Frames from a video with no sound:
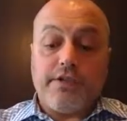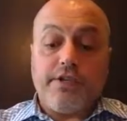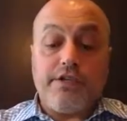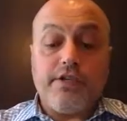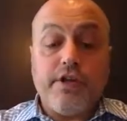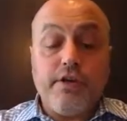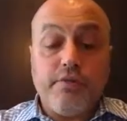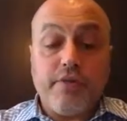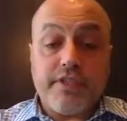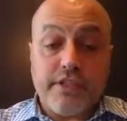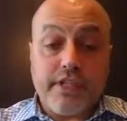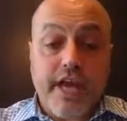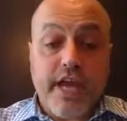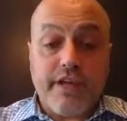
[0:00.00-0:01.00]
to
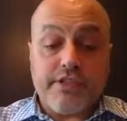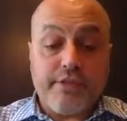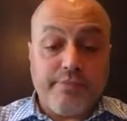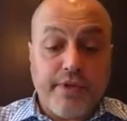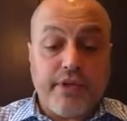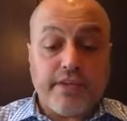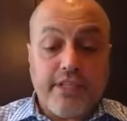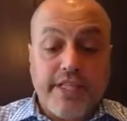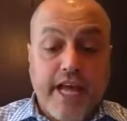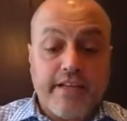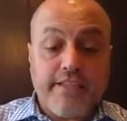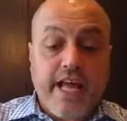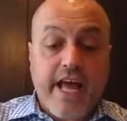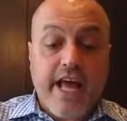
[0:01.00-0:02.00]
do was to actually
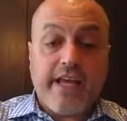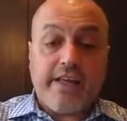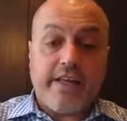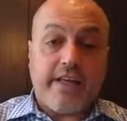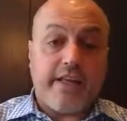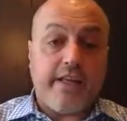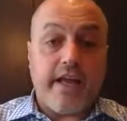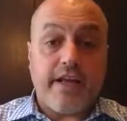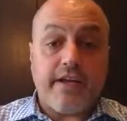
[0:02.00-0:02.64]
build the tech stack